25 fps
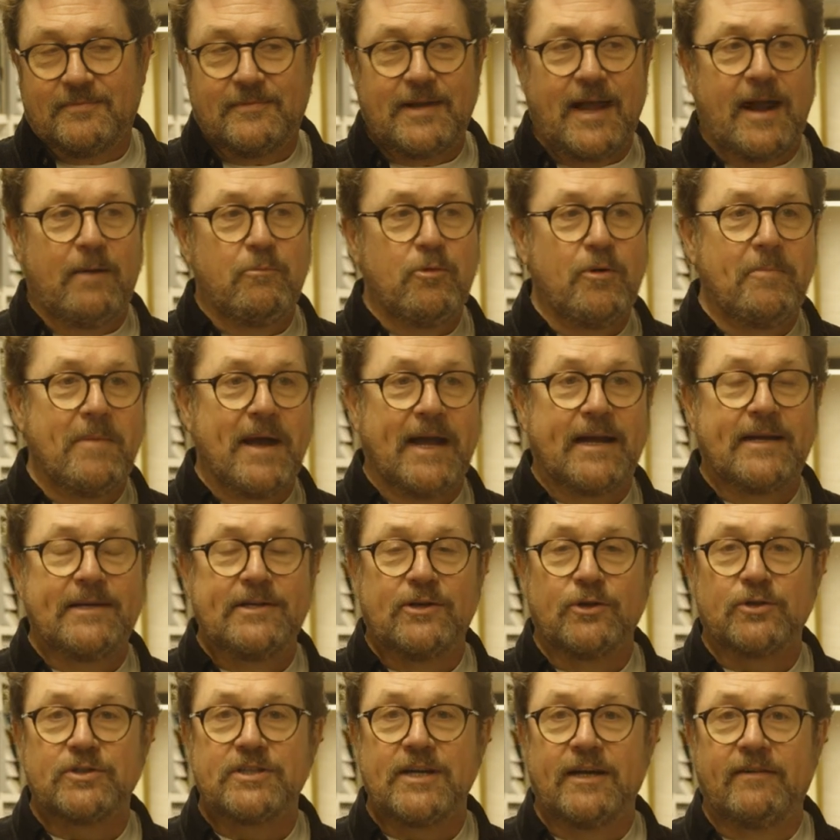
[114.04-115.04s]
Cameron
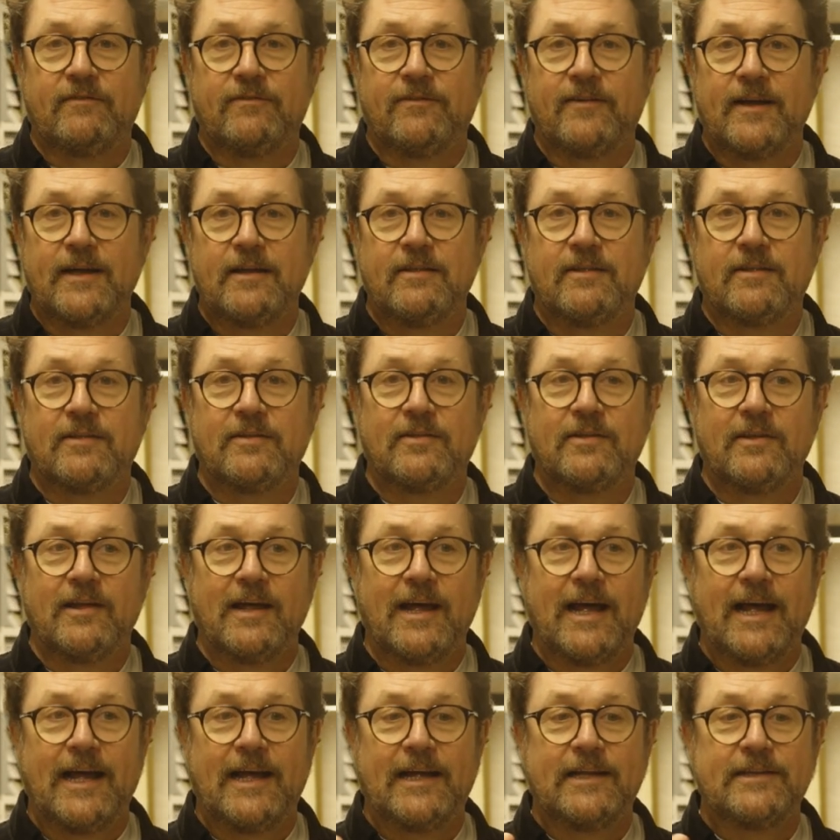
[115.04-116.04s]
Mackintosh had faith
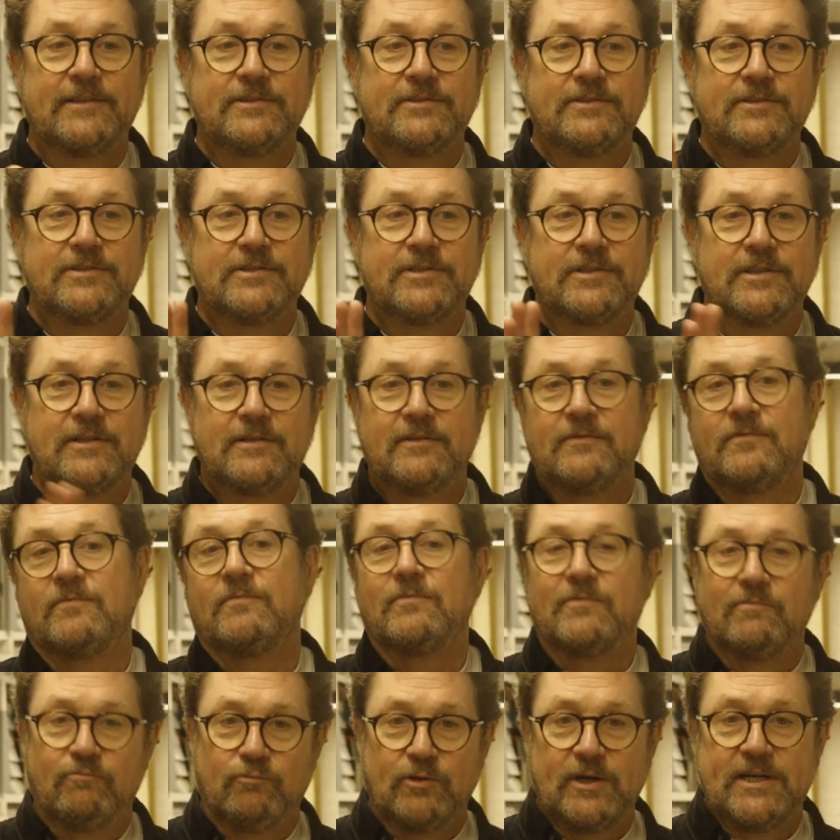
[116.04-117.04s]
and
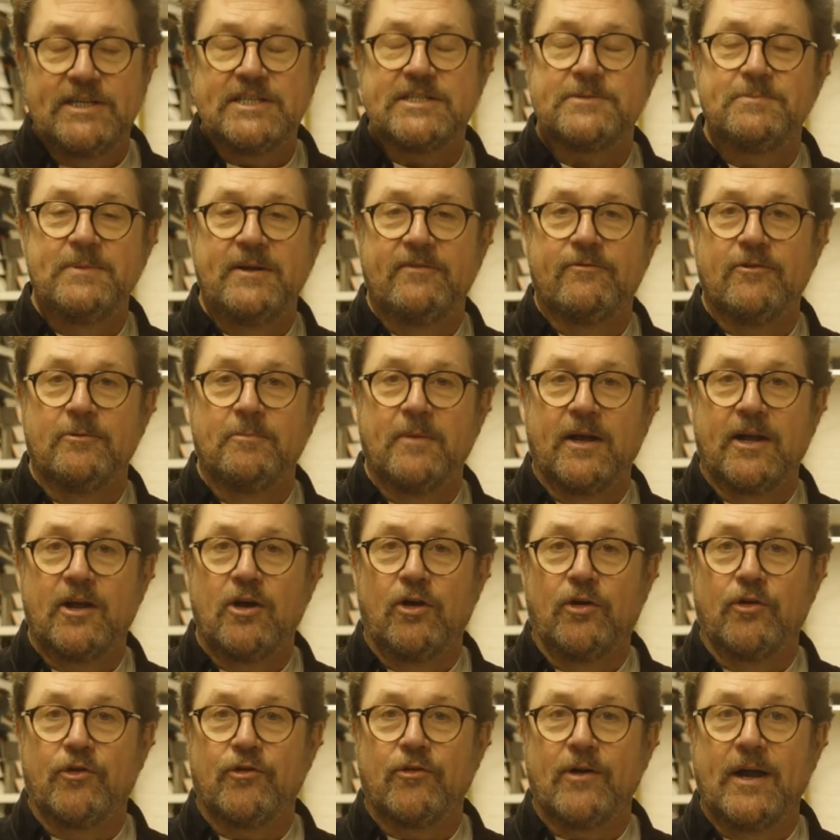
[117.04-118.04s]
released me from my
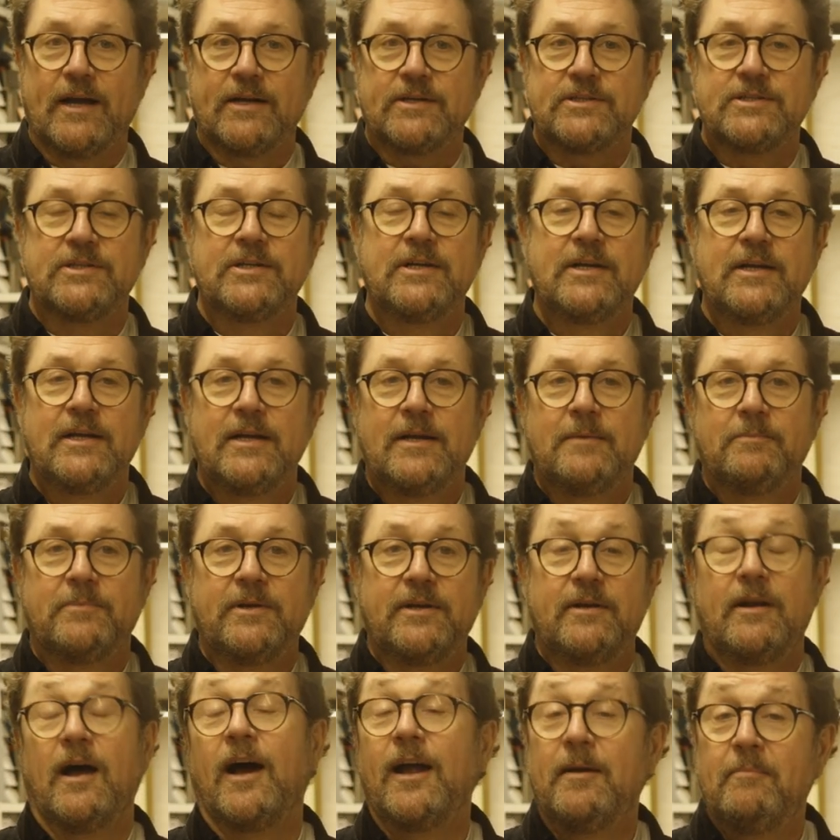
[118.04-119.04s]
contract,
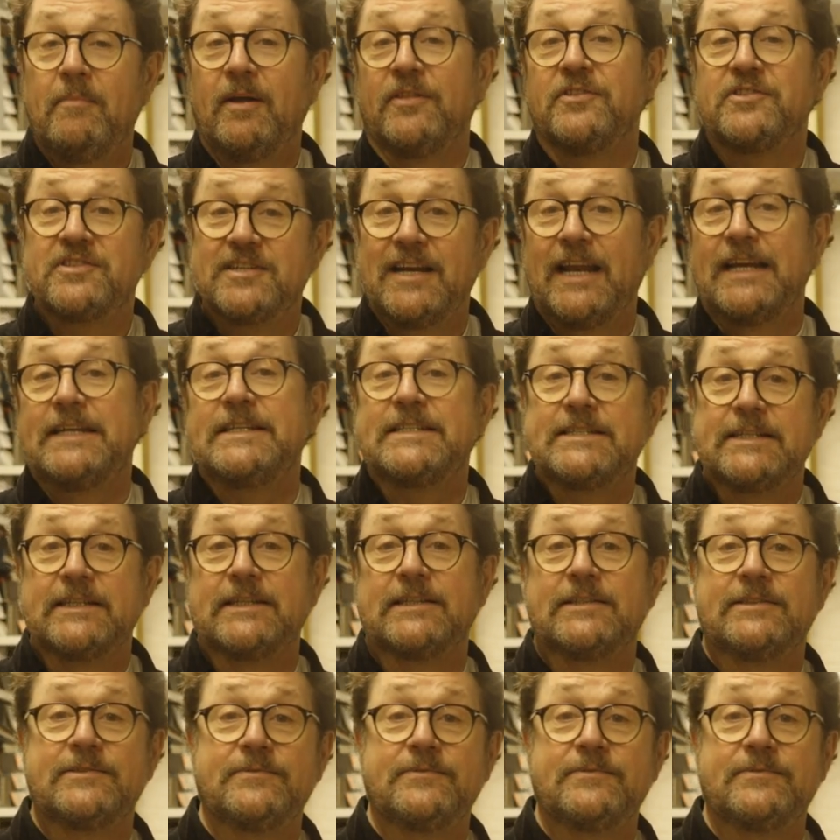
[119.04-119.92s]
but 9 months later